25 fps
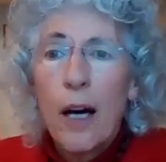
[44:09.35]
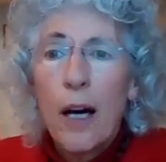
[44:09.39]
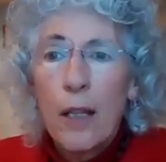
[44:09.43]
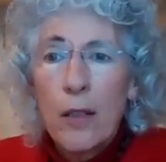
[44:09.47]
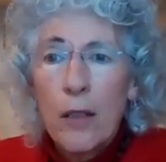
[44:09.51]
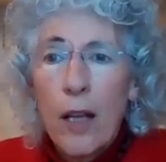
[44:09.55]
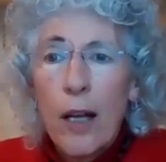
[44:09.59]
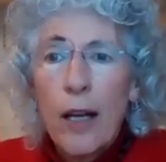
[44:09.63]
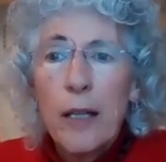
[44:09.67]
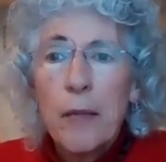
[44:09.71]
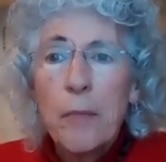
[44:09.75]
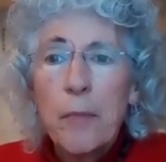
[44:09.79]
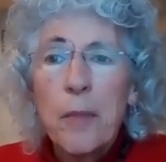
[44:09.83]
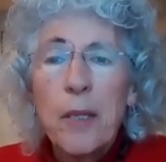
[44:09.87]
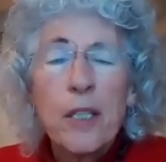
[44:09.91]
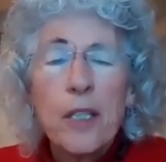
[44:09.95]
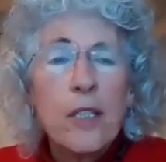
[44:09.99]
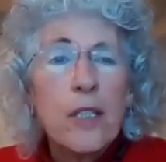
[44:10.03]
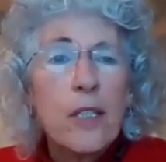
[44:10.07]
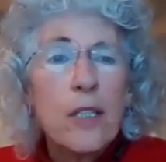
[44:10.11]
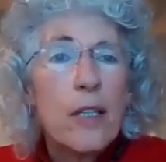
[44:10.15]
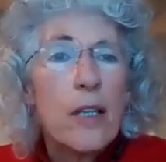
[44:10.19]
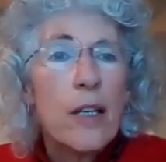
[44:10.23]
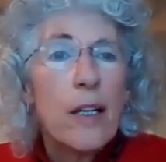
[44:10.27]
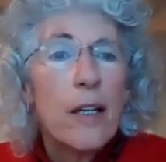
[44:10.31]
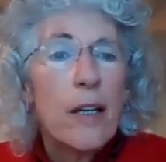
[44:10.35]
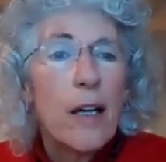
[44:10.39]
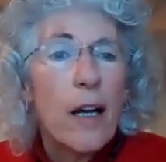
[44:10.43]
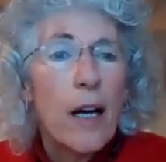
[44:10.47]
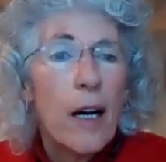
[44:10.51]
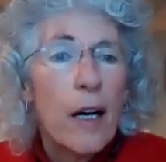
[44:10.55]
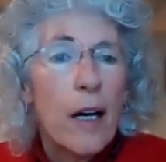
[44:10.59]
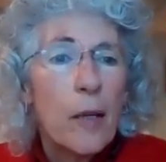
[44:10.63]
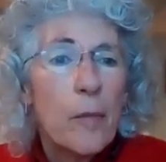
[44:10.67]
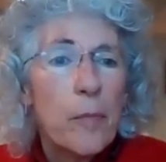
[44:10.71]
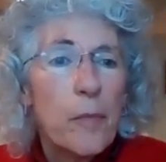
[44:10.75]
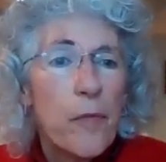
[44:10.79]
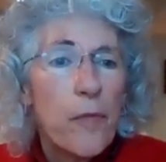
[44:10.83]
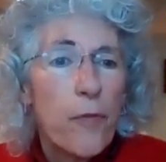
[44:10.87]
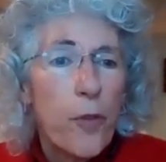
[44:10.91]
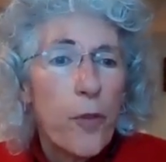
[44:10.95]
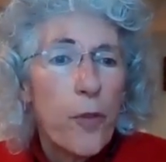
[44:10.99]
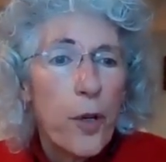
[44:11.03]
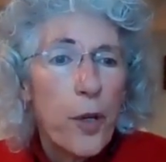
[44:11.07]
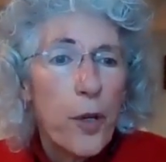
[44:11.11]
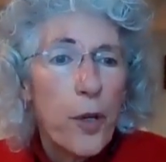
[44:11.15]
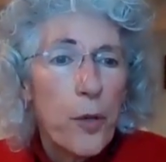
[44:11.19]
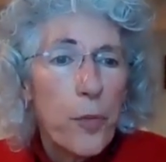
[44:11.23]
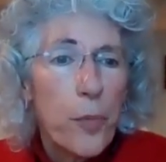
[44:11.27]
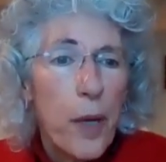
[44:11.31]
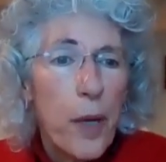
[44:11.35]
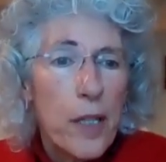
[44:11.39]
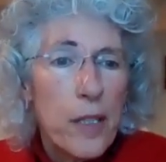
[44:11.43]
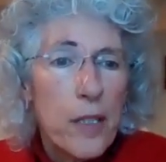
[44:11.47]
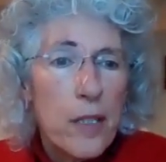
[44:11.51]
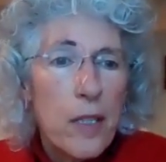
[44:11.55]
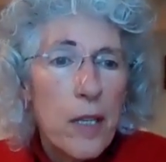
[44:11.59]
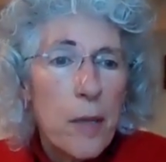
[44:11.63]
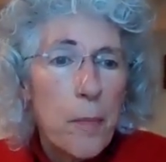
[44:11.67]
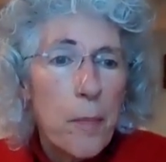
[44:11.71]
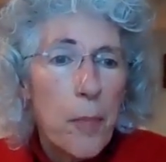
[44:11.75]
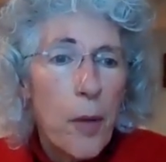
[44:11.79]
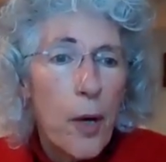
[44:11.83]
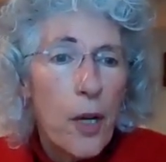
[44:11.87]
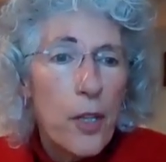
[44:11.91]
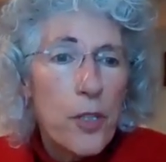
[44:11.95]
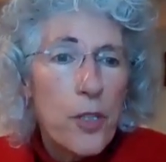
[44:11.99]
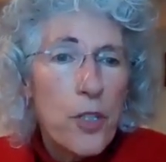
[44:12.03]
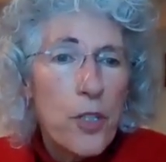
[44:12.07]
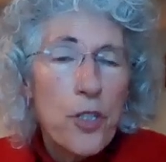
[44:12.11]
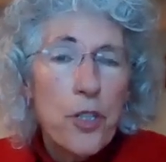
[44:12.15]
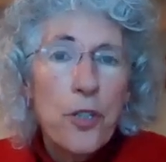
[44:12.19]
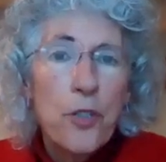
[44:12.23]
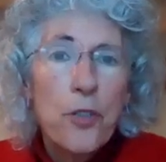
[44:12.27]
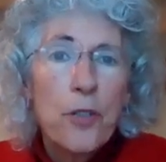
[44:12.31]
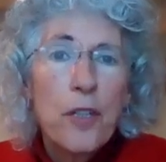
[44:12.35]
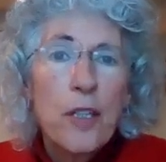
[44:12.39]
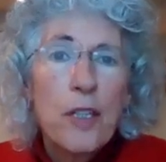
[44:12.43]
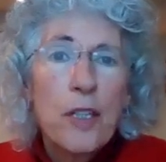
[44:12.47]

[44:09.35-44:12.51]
alignment for her resting posture.